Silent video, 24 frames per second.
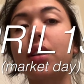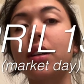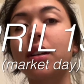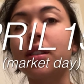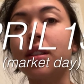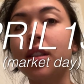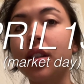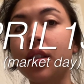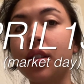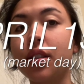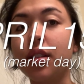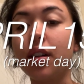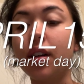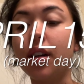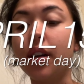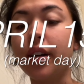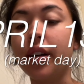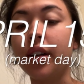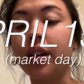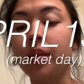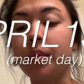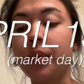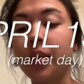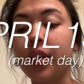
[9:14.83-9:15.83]
like
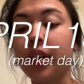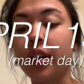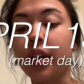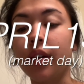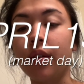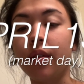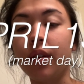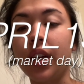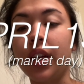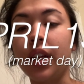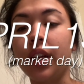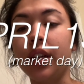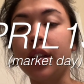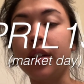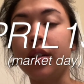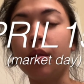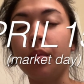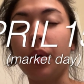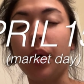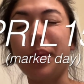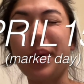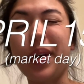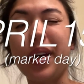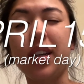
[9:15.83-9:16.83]
6.30. I'm gonna get ready, do
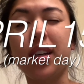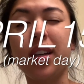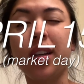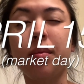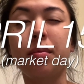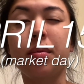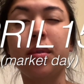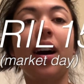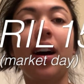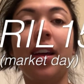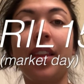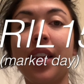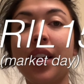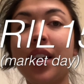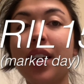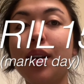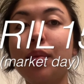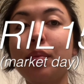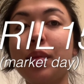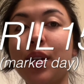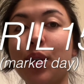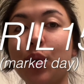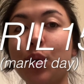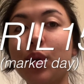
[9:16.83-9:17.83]
my makeups. I think
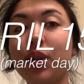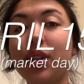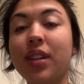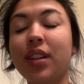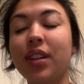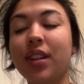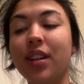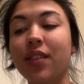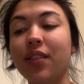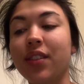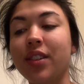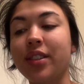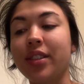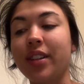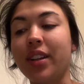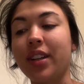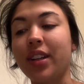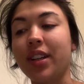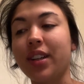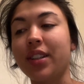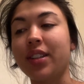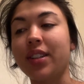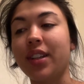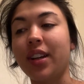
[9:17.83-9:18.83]
I'm equally nervous
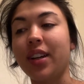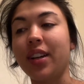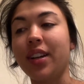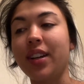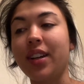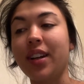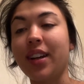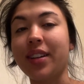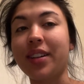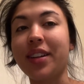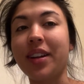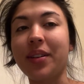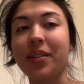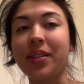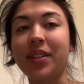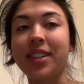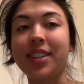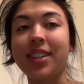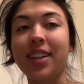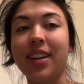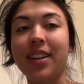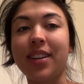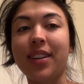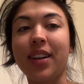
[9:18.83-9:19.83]
and excited. I can't really
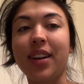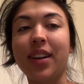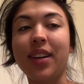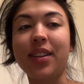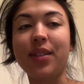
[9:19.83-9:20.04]
tell you.